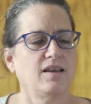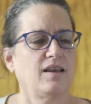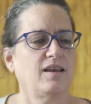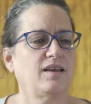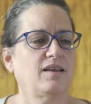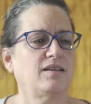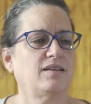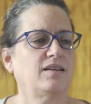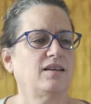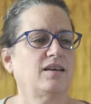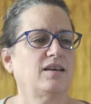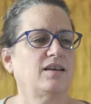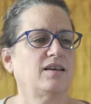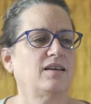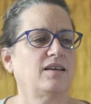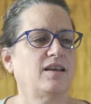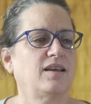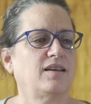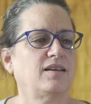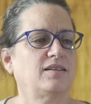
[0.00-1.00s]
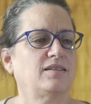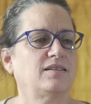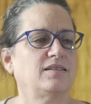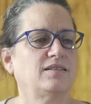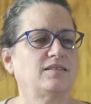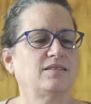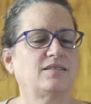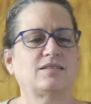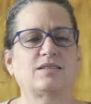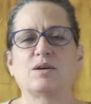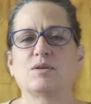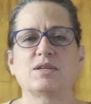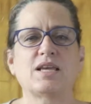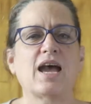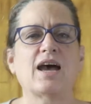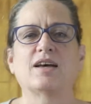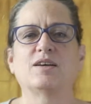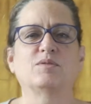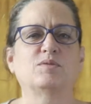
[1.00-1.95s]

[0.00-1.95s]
And so yeah,